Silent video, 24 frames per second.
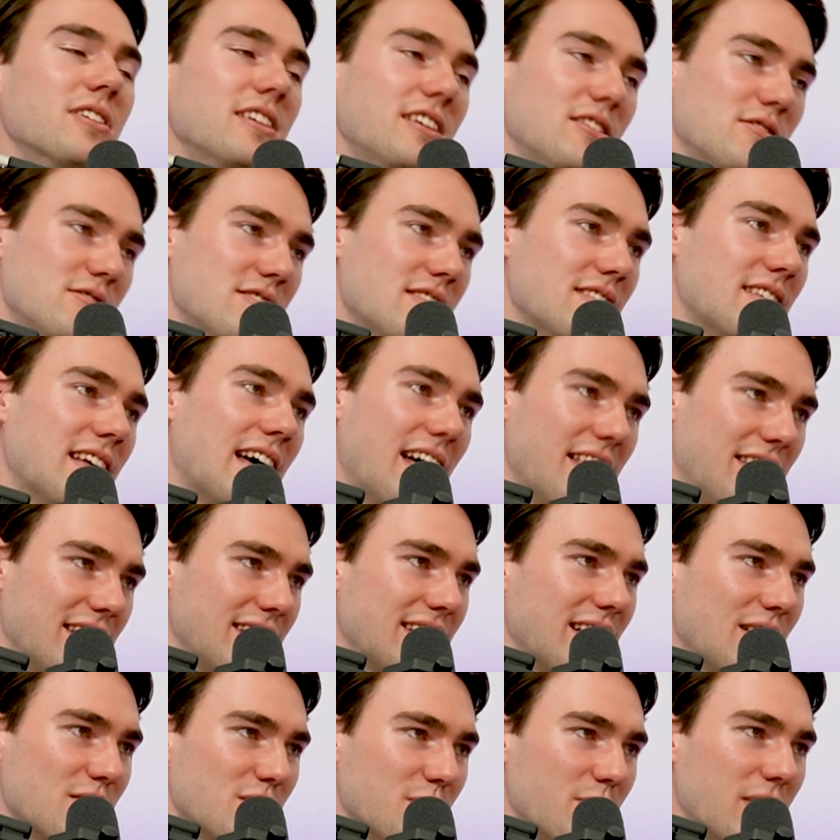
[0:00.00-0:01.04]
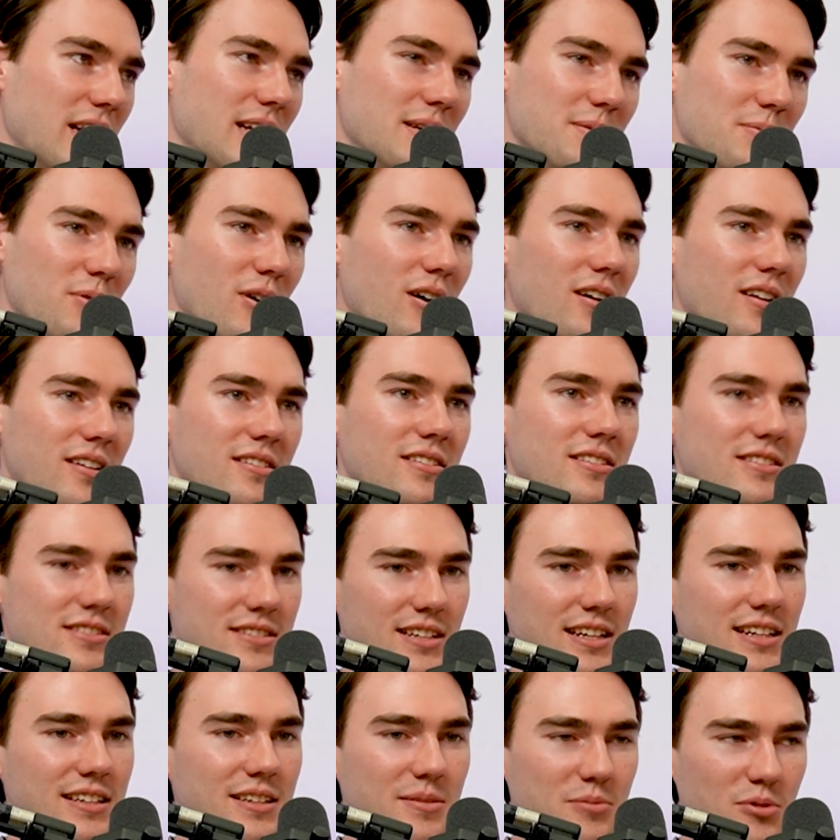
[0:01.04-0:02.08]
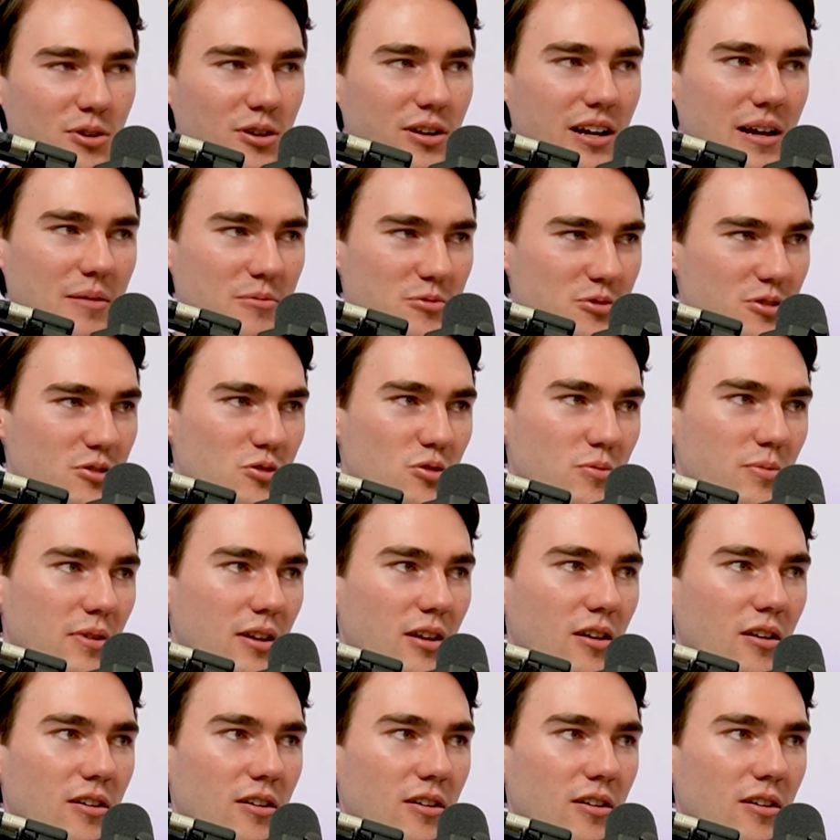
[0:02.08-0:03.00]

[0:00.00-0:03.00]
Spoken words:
Well, usually I think that was the biggest part is like the program was just super